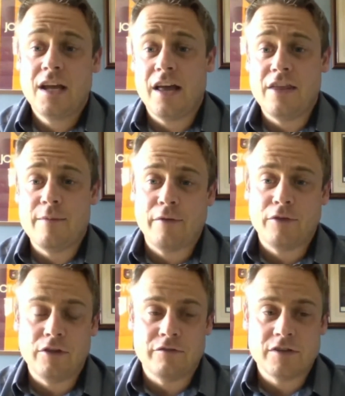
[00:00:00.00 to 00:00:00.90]
and the
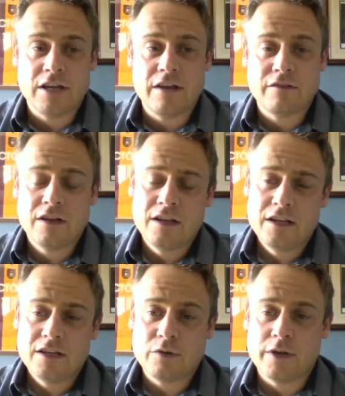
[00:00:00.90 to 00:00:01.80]
amount that you've received,
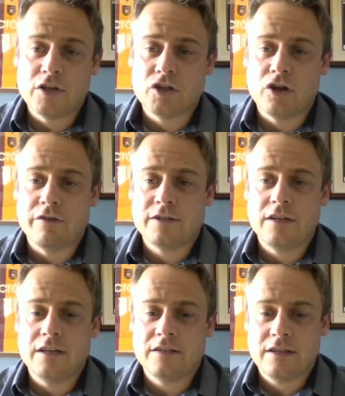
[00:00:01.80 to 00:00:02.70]
so we can ensure
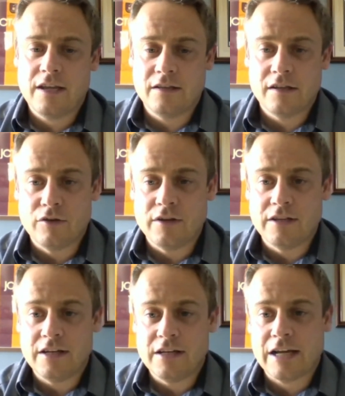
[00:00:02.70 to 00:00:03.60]
it's
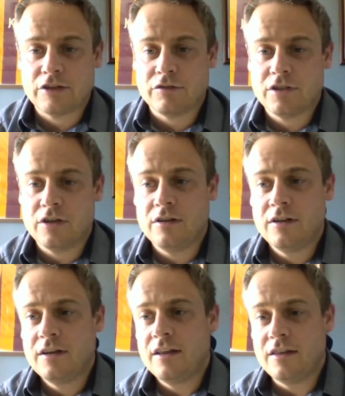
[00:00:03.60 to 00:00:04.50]
included in your tax return
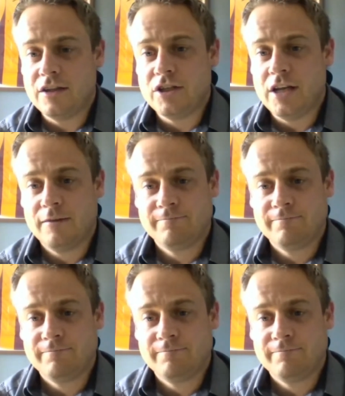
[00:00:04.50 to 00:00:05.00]
this year.